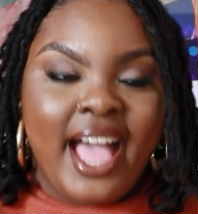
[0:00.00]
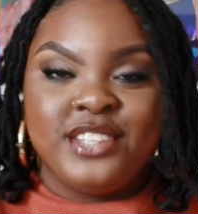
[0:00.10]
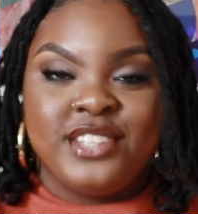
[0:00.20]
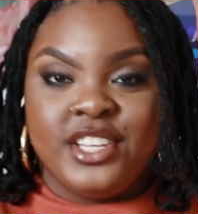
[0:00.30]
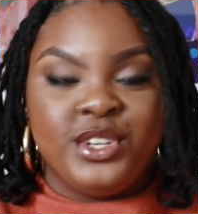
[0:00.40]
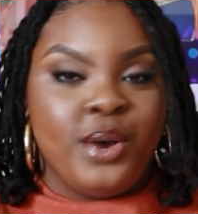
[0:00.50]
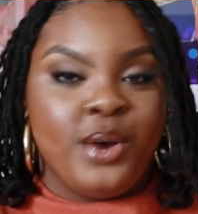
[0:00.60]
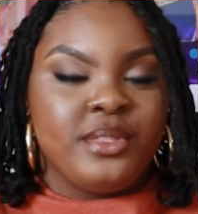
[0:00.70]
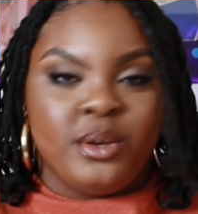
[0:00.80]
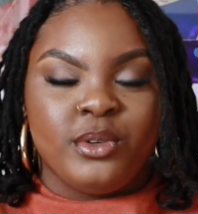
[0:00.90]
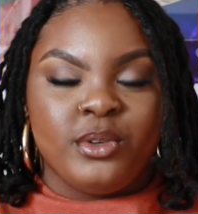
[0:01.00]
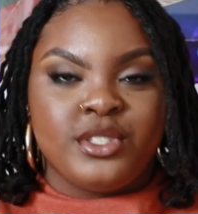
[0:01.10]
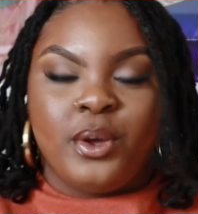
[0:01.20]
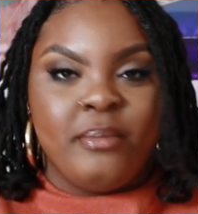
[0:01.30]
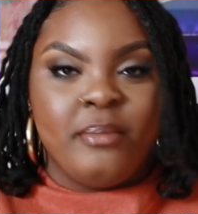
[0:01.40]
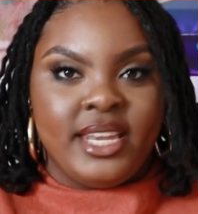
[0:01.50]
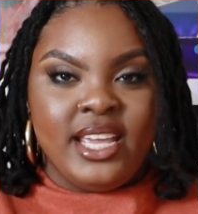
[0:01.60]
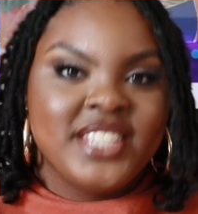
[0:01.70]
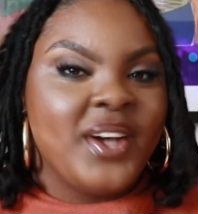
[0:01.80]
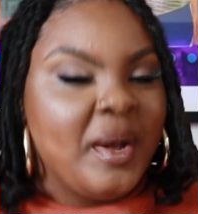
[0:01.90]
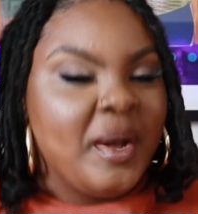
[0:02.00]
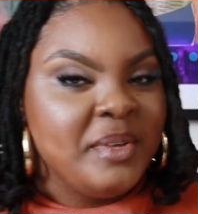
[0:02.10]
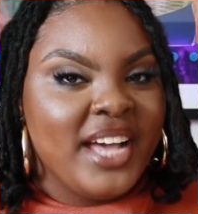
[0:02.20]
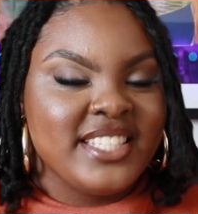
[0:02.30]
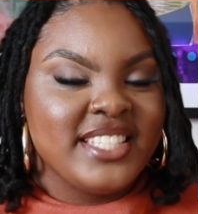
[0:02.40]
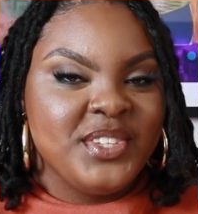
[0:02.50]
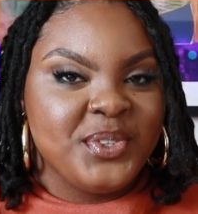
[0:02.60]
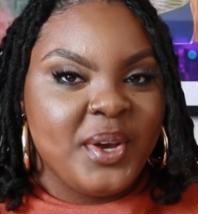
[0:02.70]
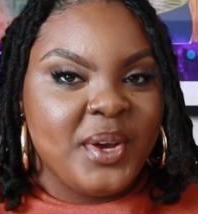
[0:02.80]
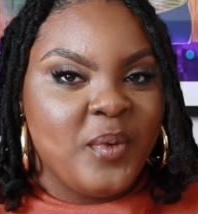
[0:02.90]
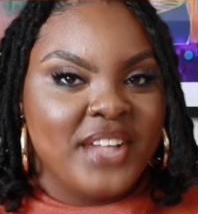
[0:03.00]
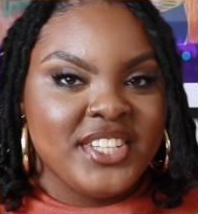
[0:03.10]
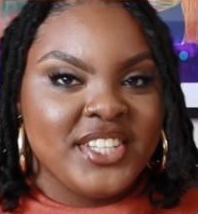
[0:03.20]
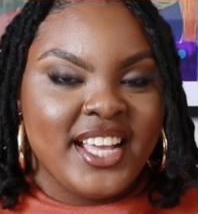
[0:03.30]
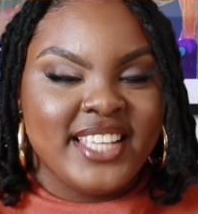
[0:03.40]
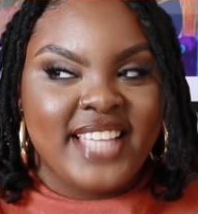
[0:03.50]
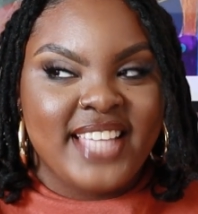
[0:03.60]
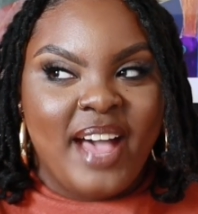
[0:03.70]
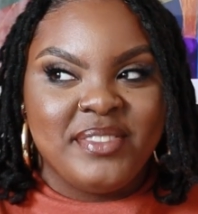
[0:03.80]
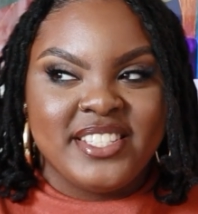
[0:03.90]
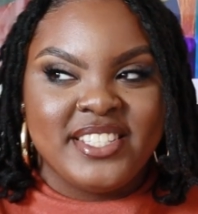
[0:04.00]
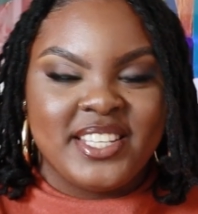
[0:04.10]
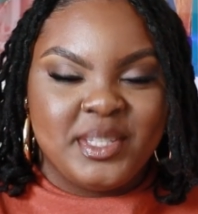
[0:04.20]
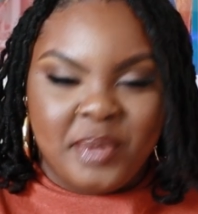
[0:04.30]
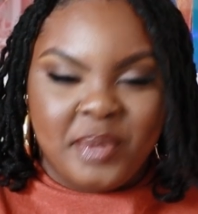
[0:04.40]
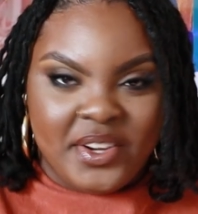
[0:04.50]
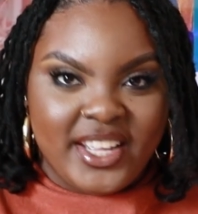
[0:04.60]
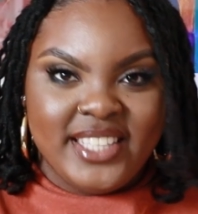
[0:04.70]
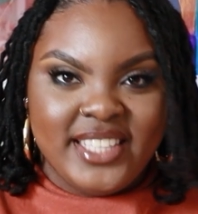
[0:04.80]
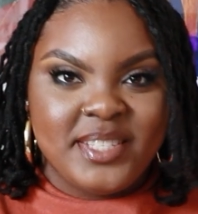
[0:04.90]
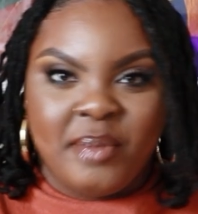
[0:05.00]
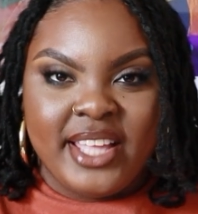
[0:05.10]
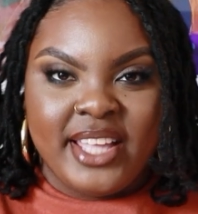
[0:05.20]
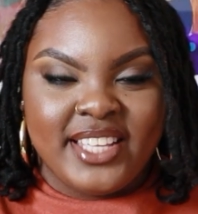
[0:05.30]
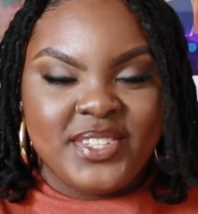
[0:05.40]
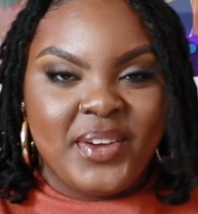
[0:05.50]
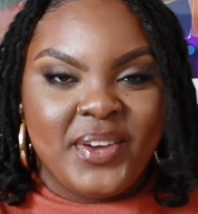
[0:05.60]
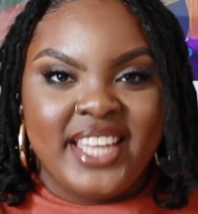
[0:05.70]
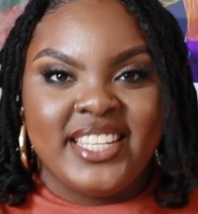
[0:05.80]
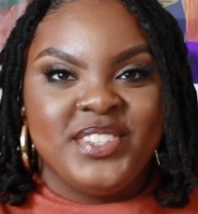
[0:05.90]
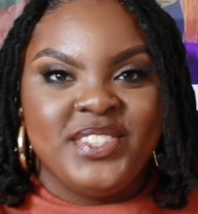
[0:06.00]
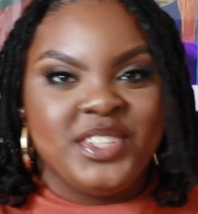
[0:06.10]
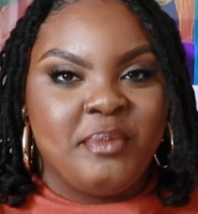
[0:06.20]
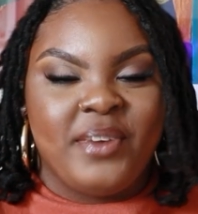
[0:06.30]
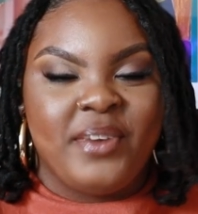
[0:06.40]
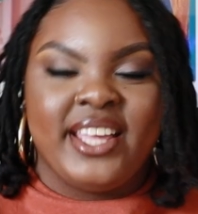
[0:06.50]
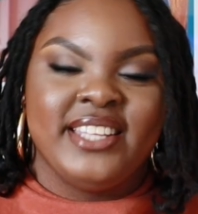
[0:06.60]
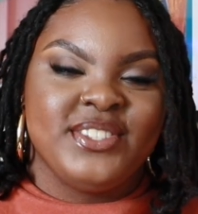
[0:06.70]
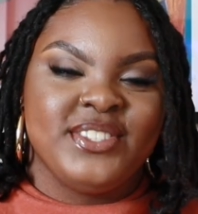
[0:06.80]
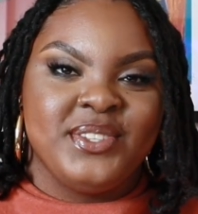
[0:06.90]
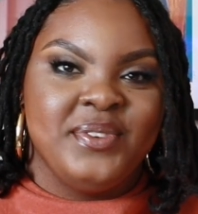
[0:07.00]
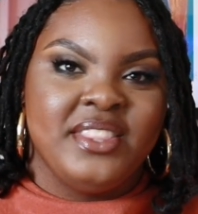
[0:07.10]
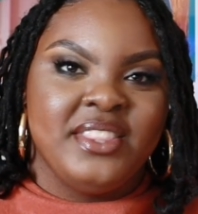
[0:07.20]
I didn't know there were so many. So I hope you guys enjoy watching us have this experience, but let's go ahead and jump right into the